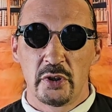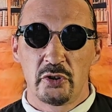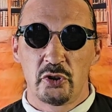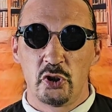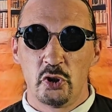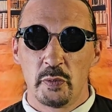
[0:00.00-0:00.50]

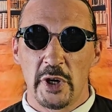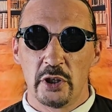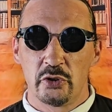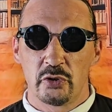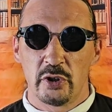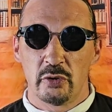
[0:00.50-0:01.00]
two-man
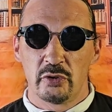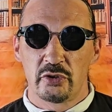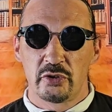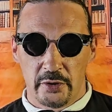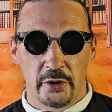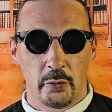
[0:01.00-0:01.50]
drills
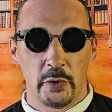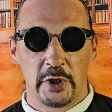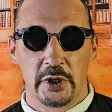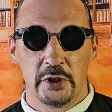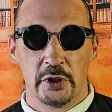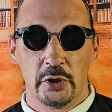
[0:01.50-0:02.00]
that we
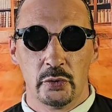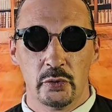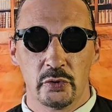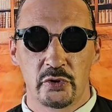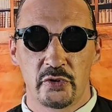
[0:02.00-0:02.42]
can use